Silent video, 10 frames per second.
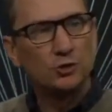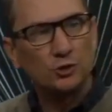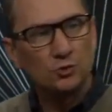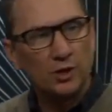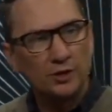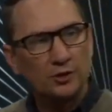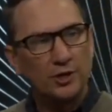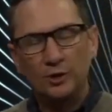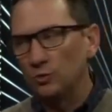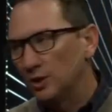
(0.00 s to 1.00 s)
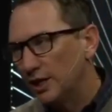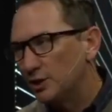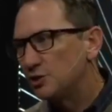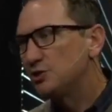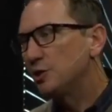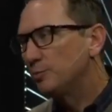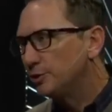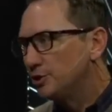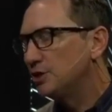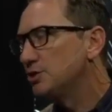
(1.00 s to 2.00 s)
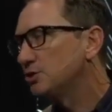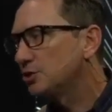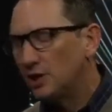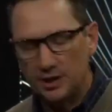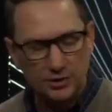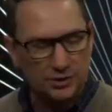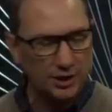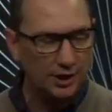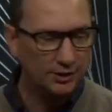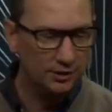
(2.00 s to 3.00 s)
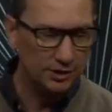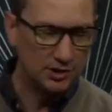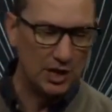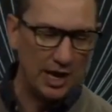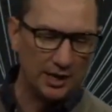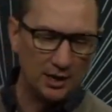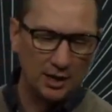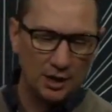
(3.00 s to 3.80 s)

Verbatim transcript: surrendering relationship with Jesus Christ looks like.